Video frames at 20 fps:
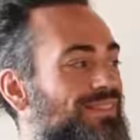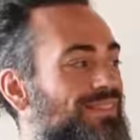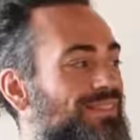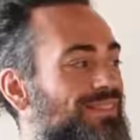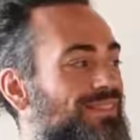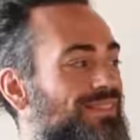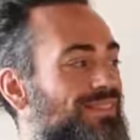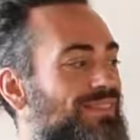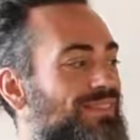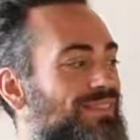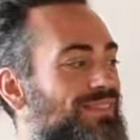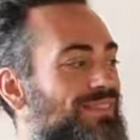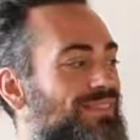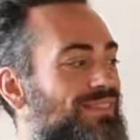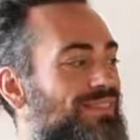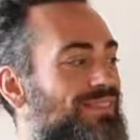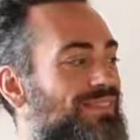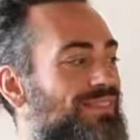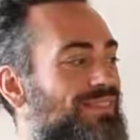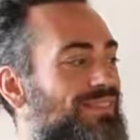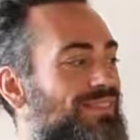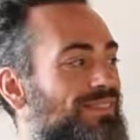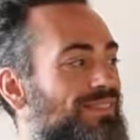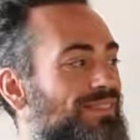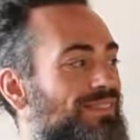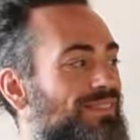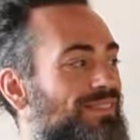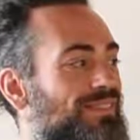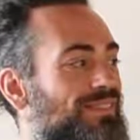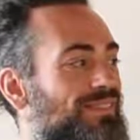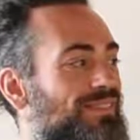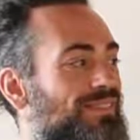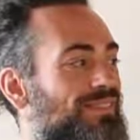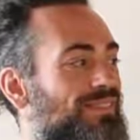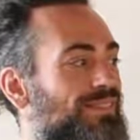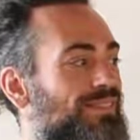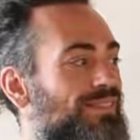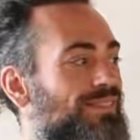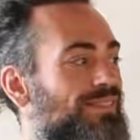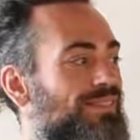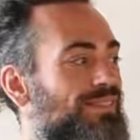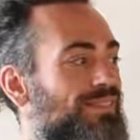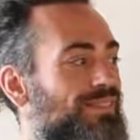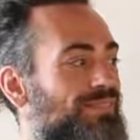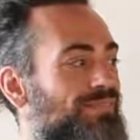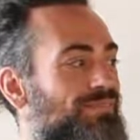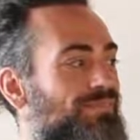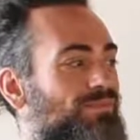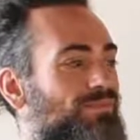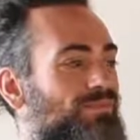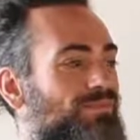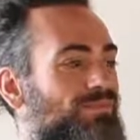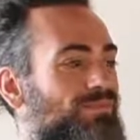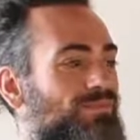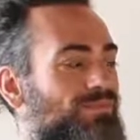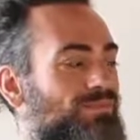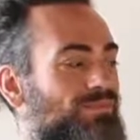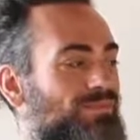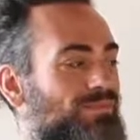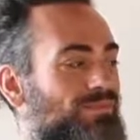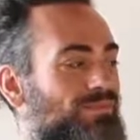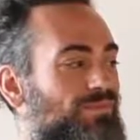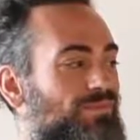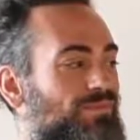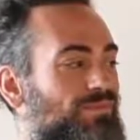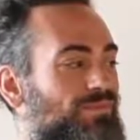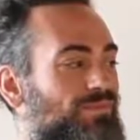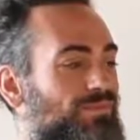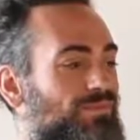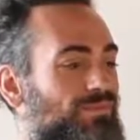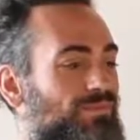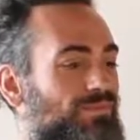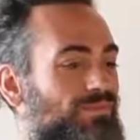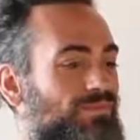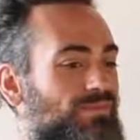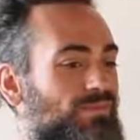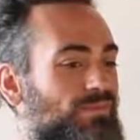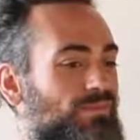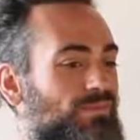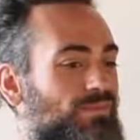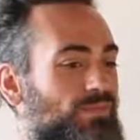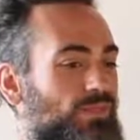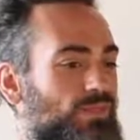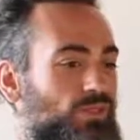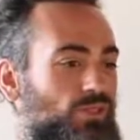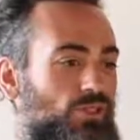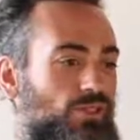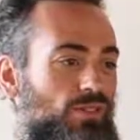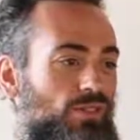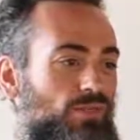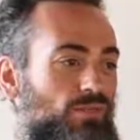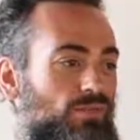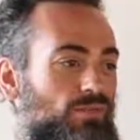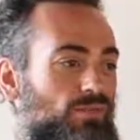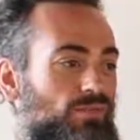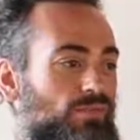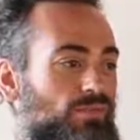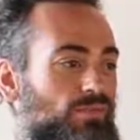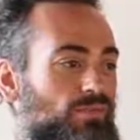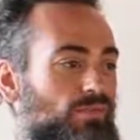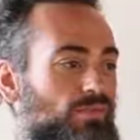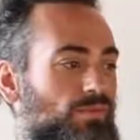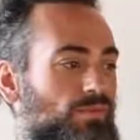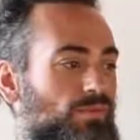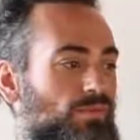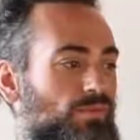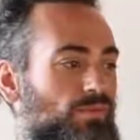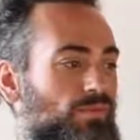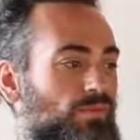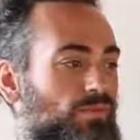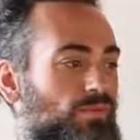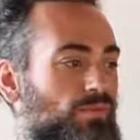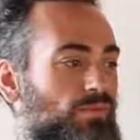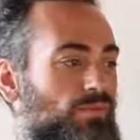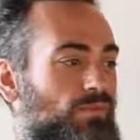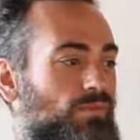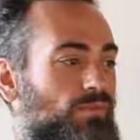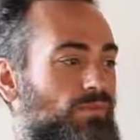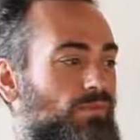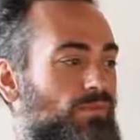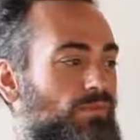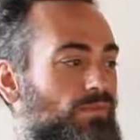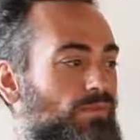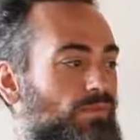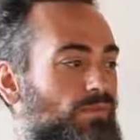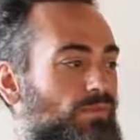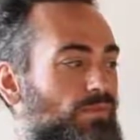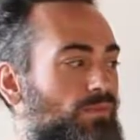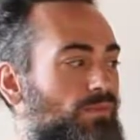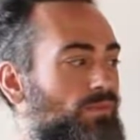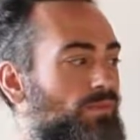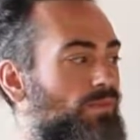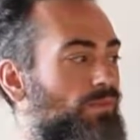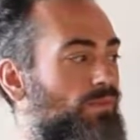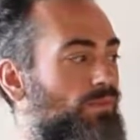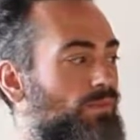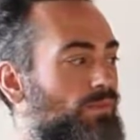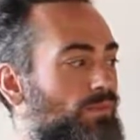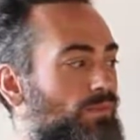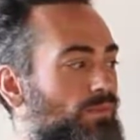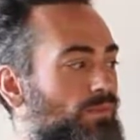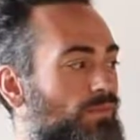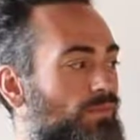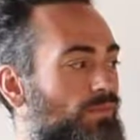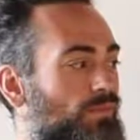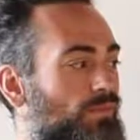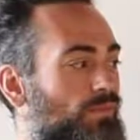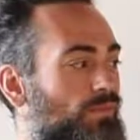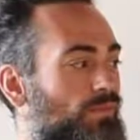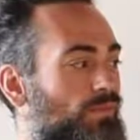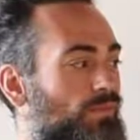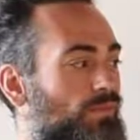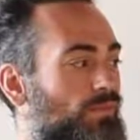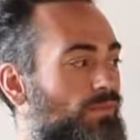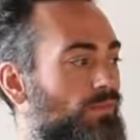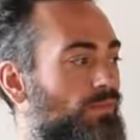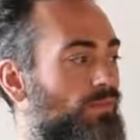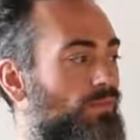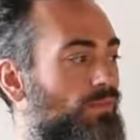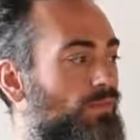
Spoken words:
[no speech]